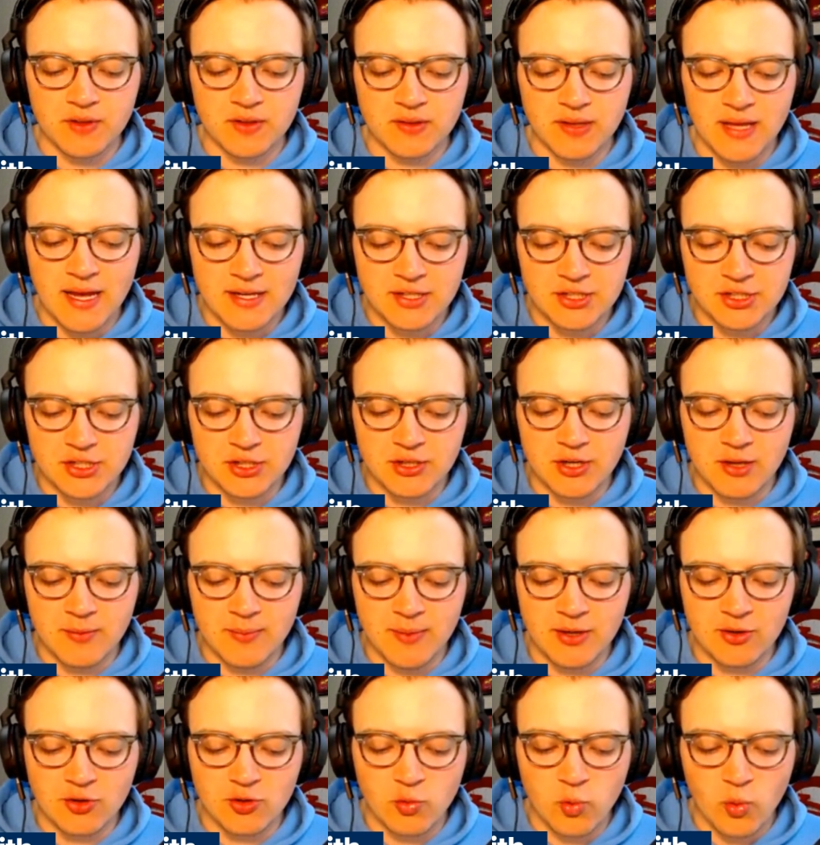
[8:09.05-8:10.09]
Last year, he
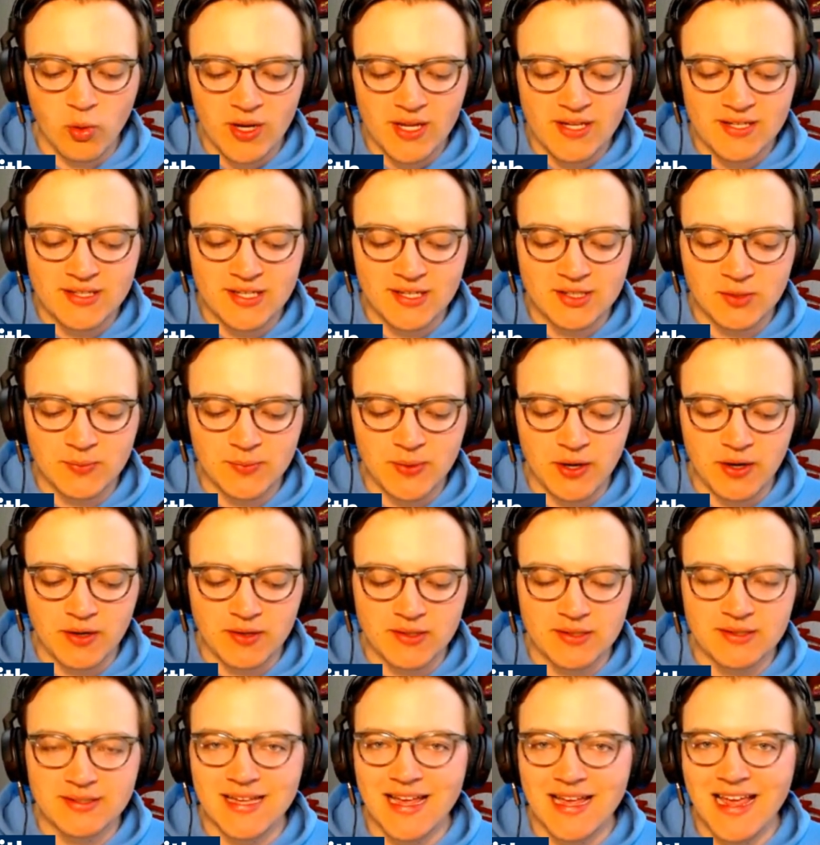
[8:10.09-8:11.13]
made 26
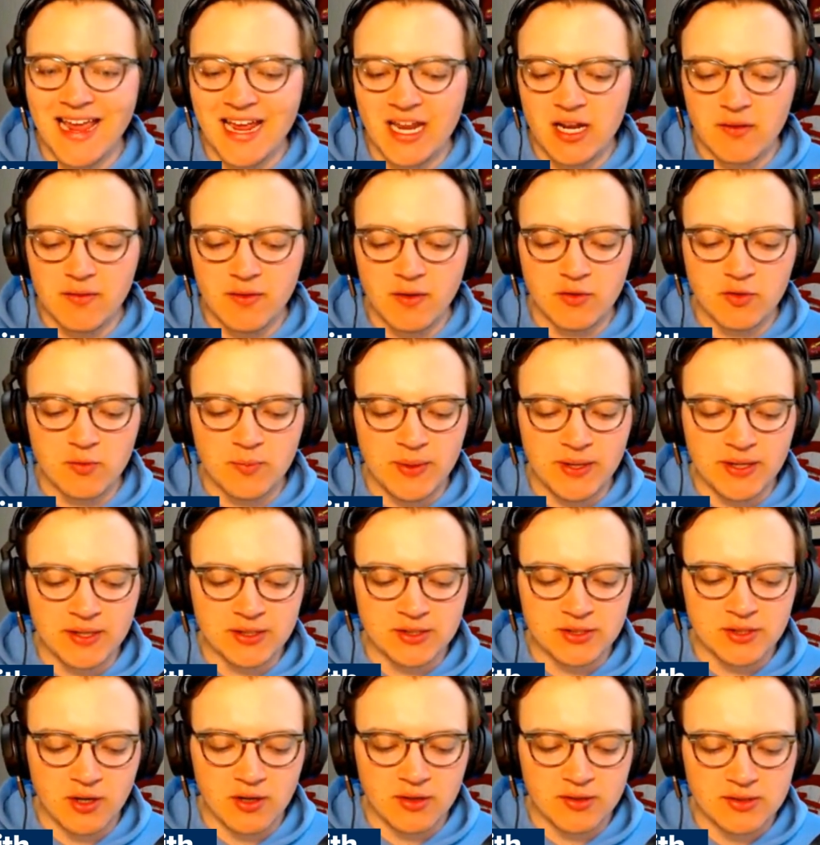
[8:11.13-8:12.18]
appearances, 8 of those being
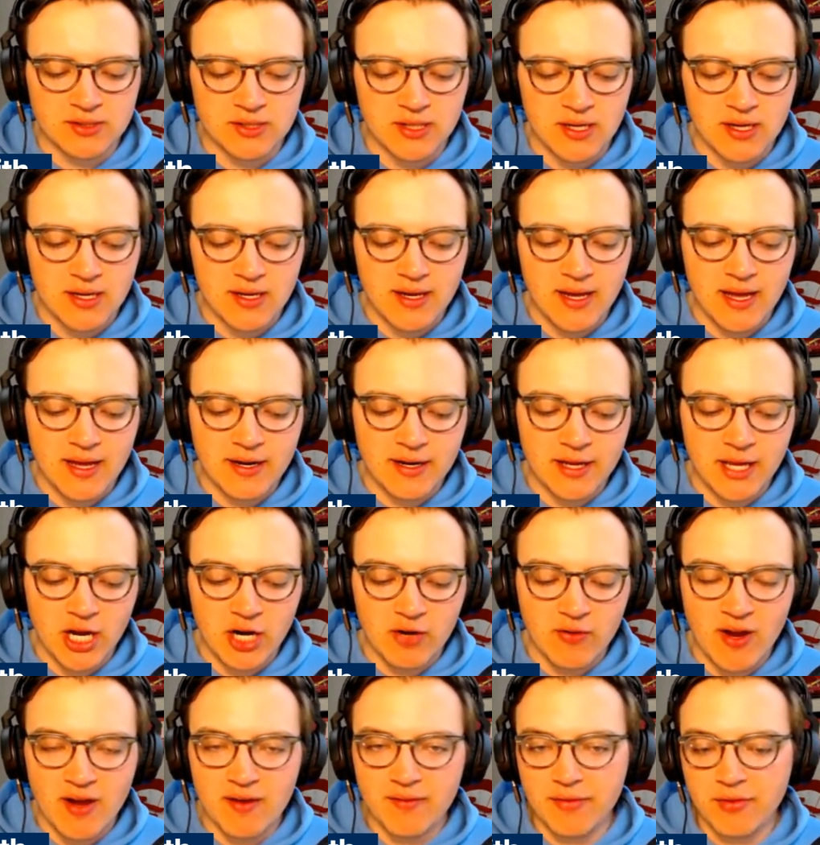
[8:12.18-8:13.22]
starts, had an
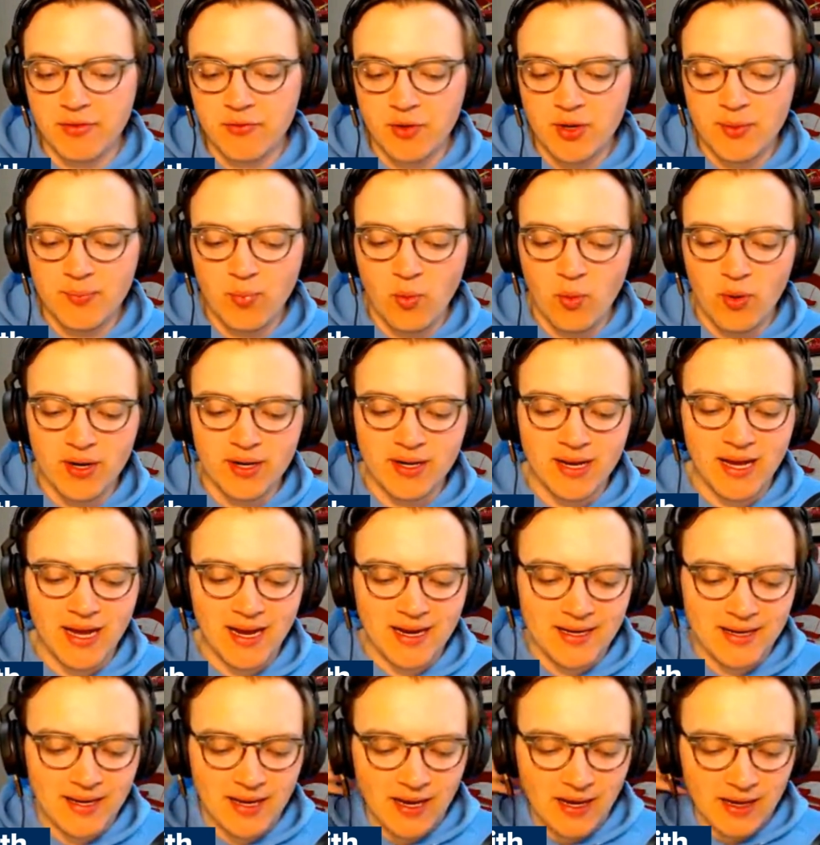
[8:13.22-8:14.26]
ERA of
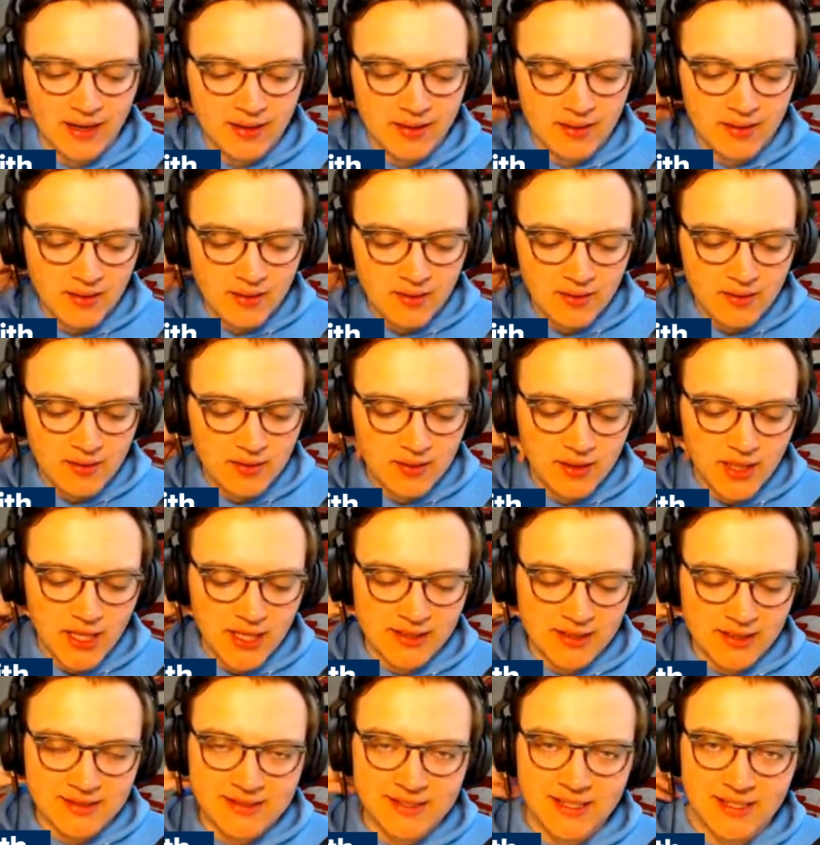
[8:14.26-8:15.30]
3.99
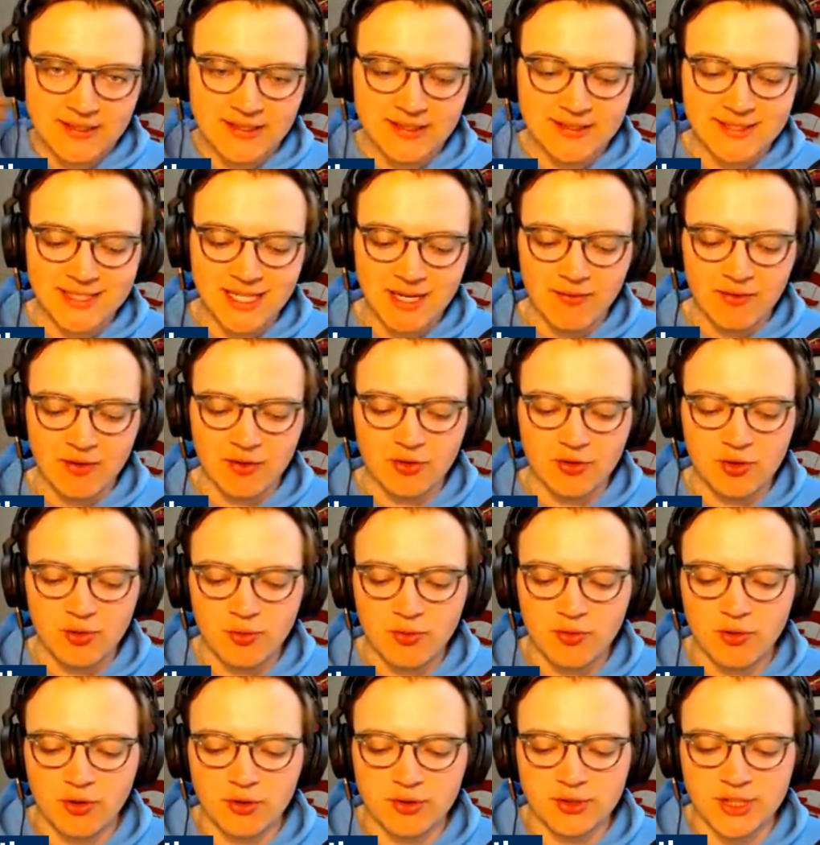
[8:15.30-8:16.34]
in 67 and
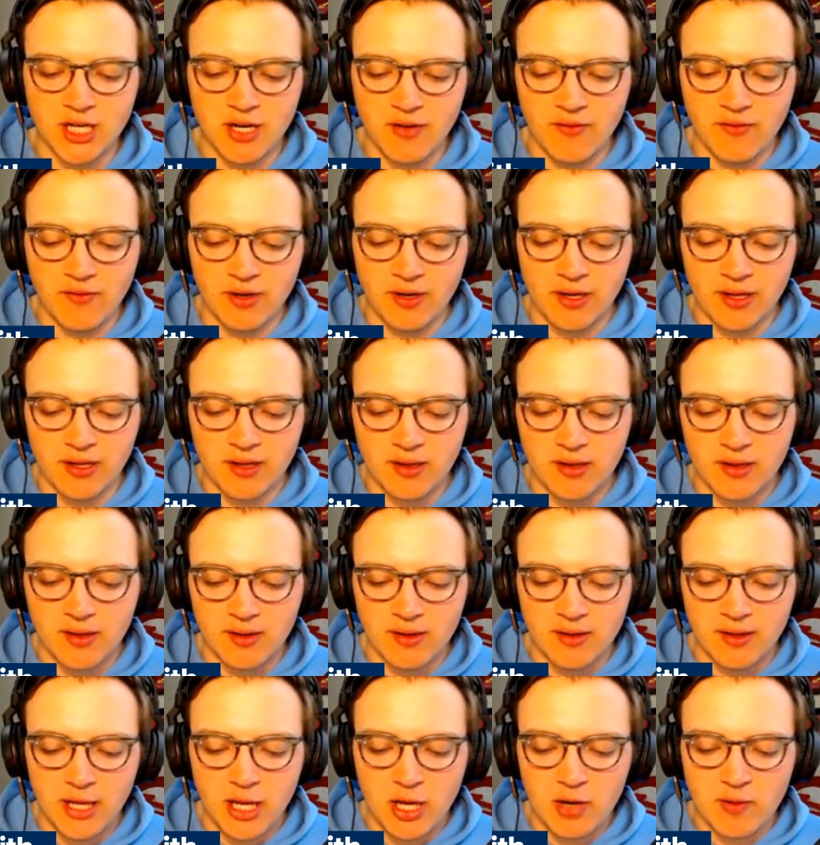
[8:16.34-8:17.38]
two-thirds of an inning,
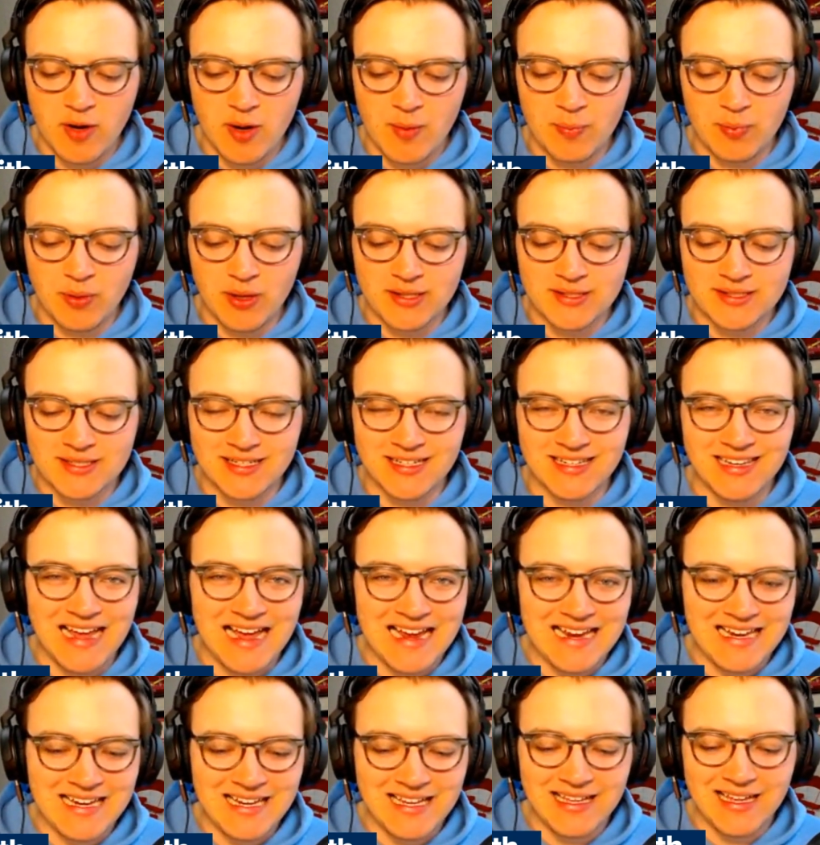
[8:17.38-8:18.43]
ERA plus at
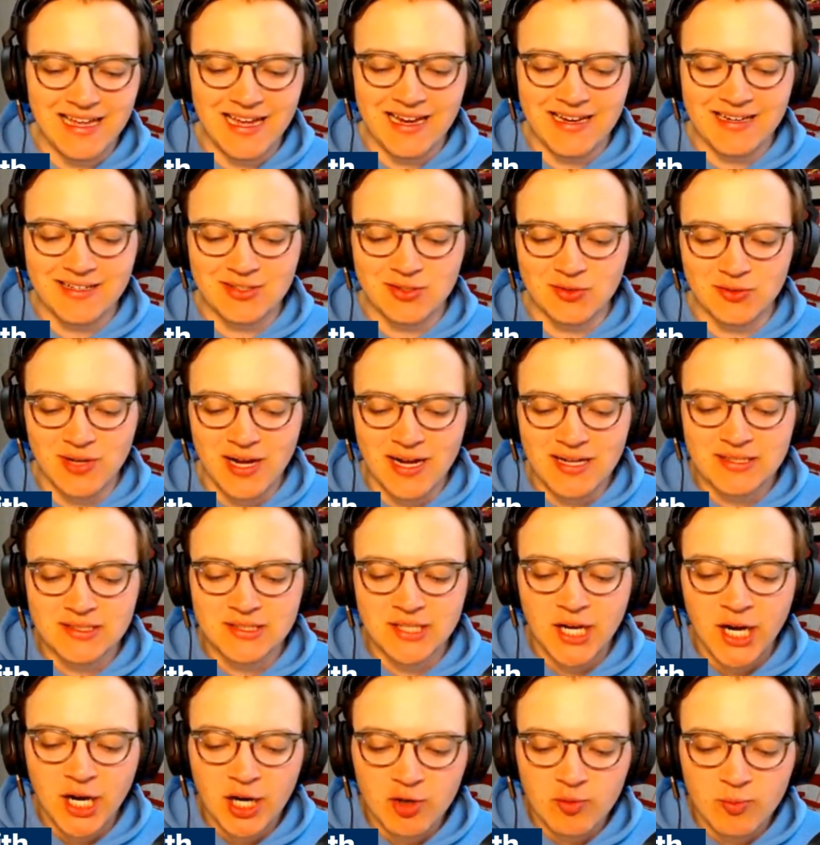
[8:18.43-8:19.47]
98, so not
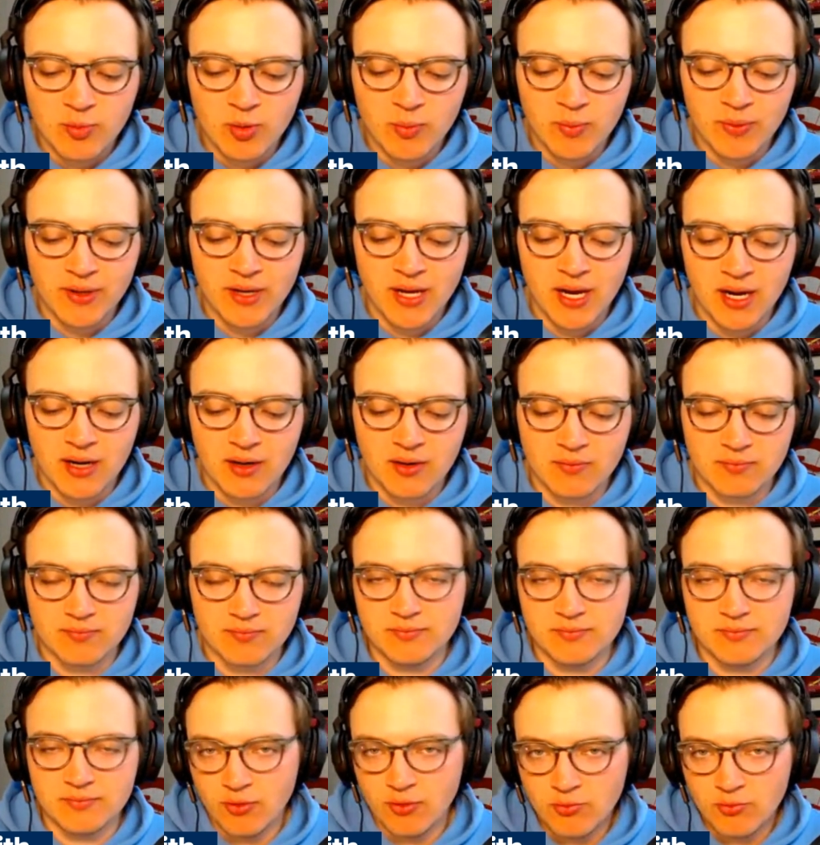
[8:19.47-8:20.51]
terrible, but not,
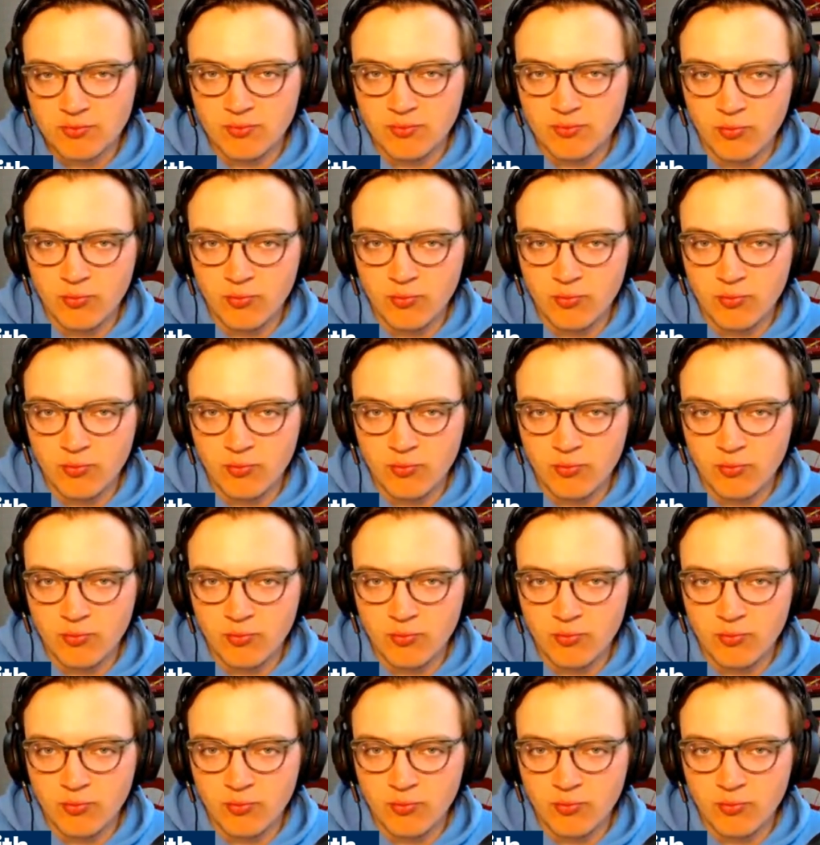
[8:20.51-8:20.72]
you know,